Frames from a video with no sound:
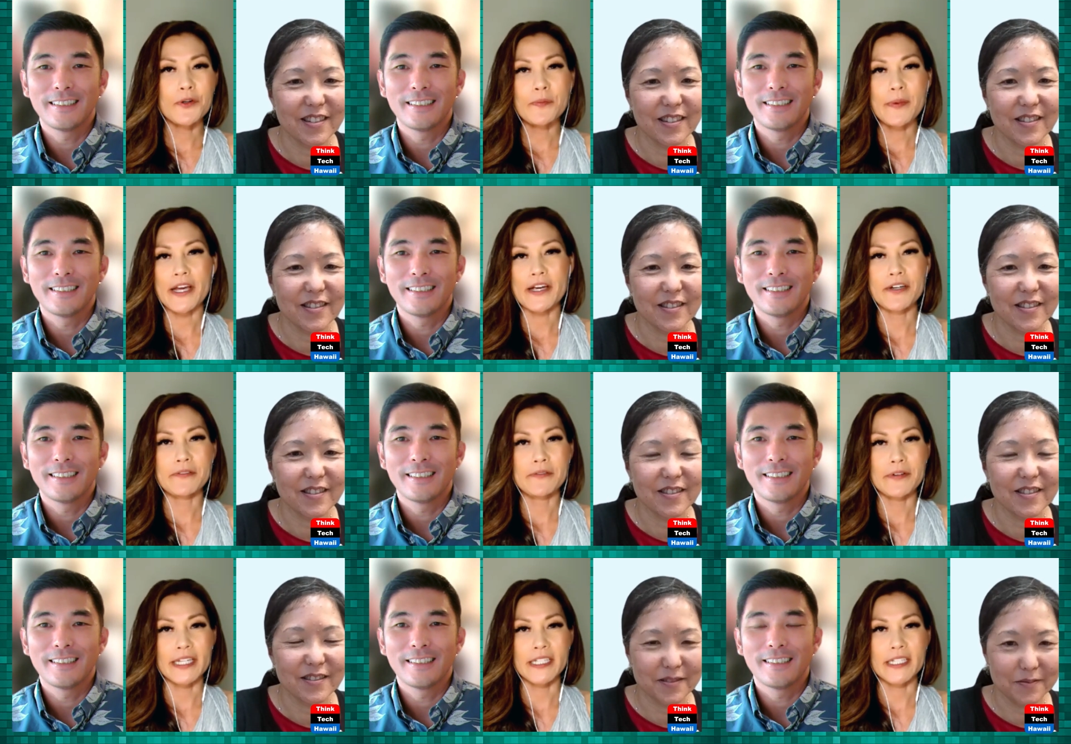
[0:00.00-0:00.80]
Speaker 1: home buyer
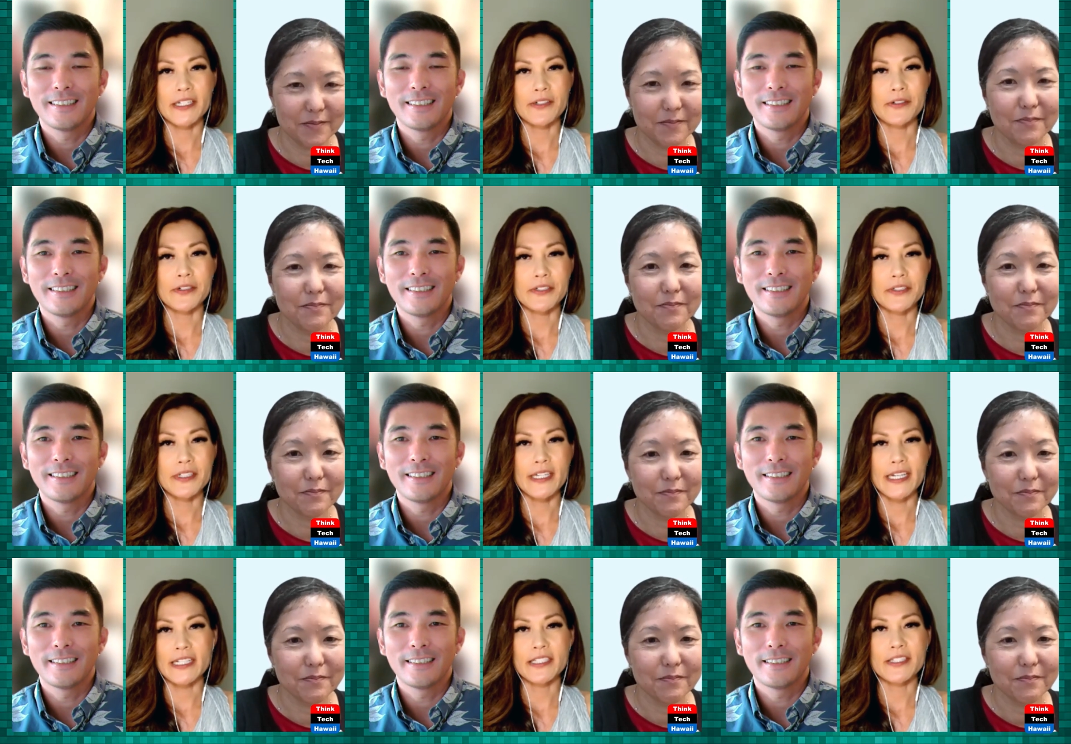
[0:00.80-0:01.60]
ready or to
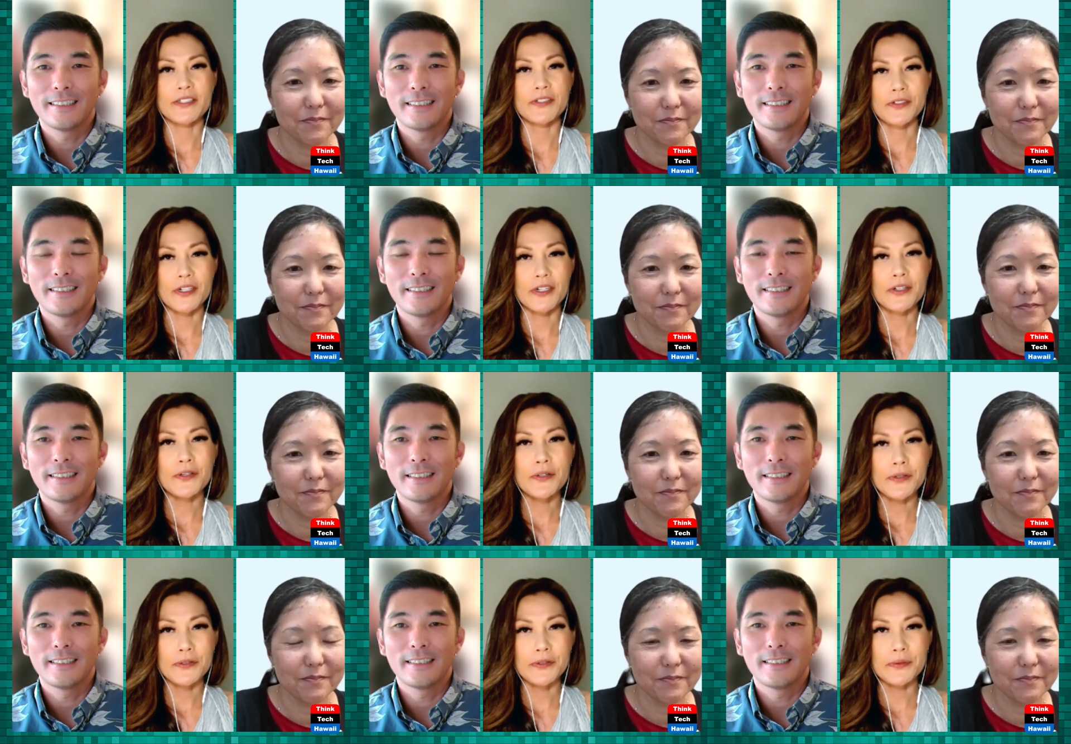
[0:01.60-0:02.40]
get into a
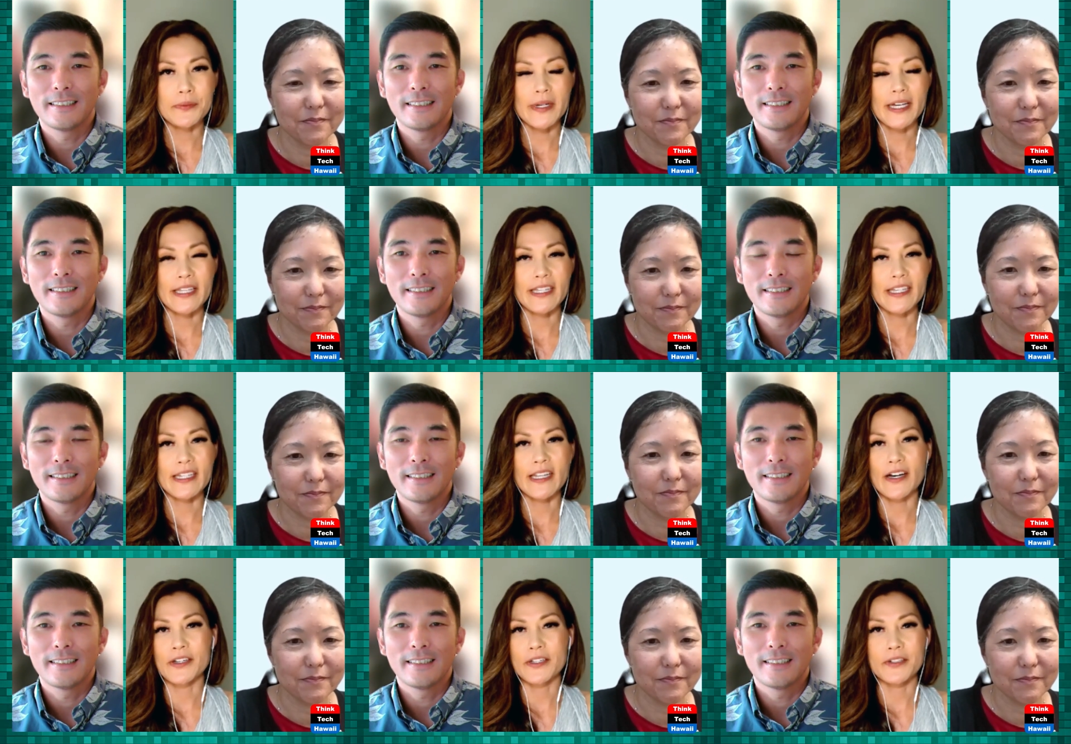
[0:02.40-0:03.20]
home, and then
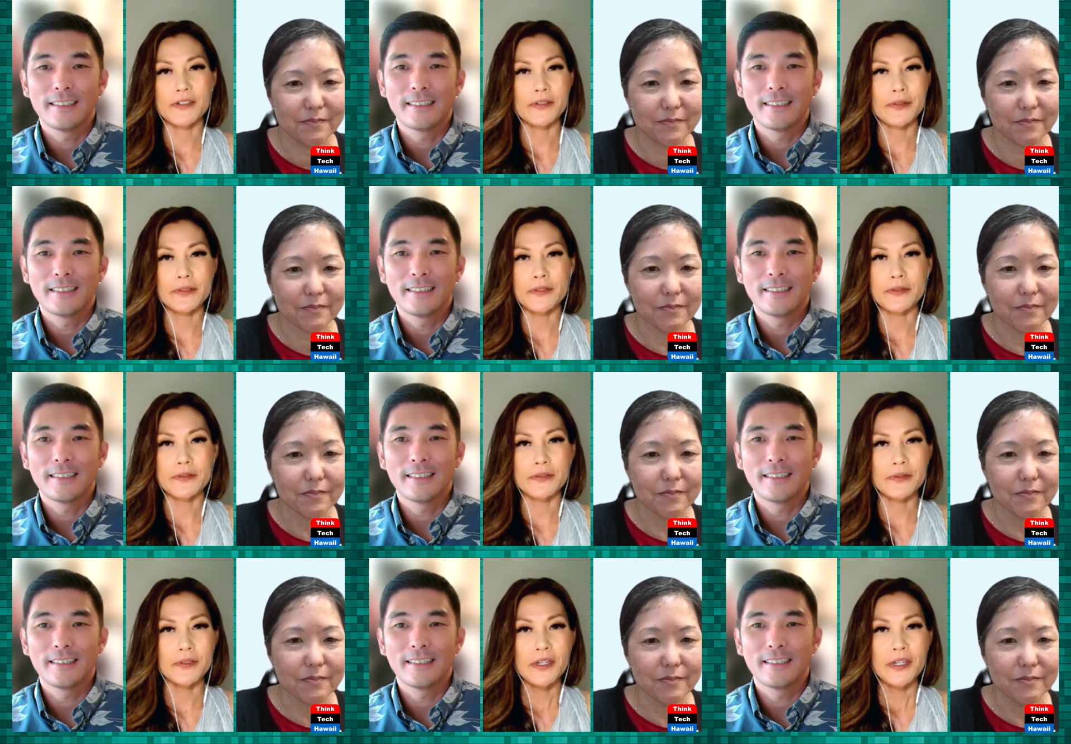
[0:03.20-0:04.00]
now you're
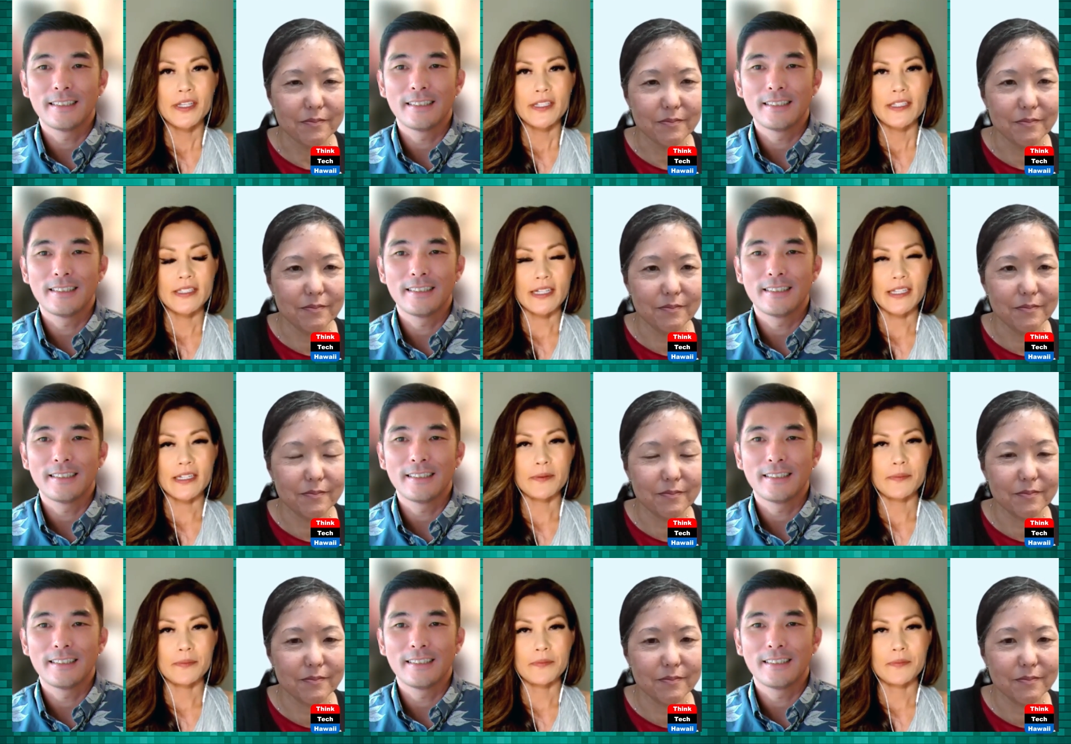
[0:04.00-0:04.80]
also
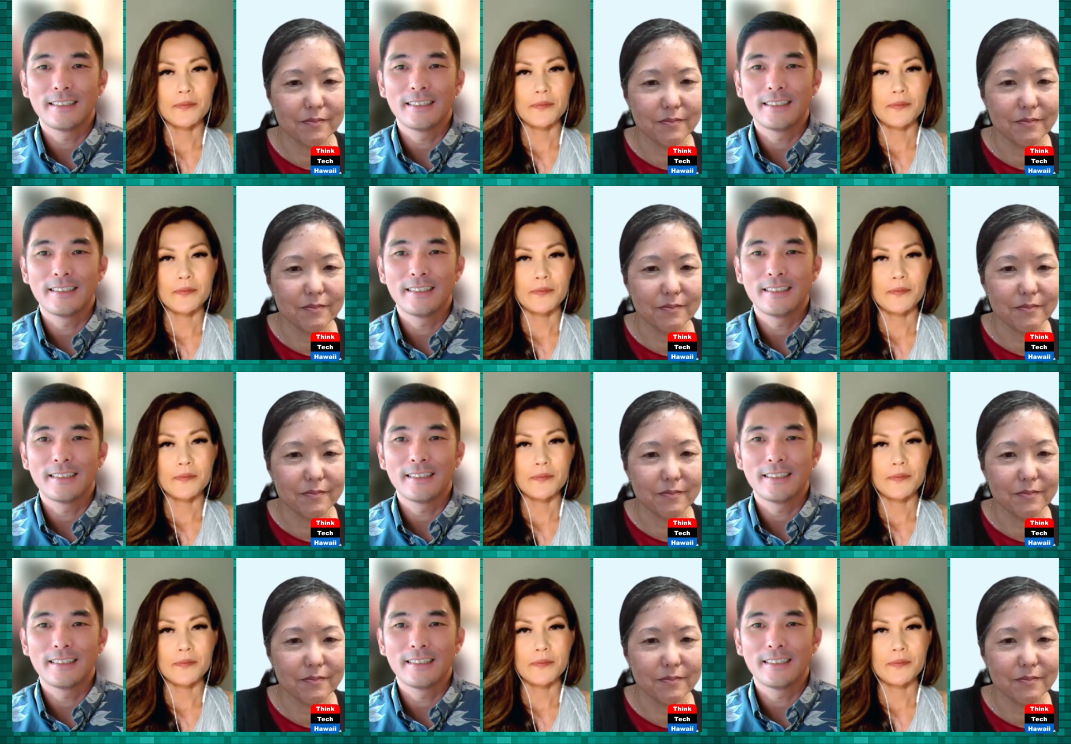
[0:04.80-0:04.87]
selling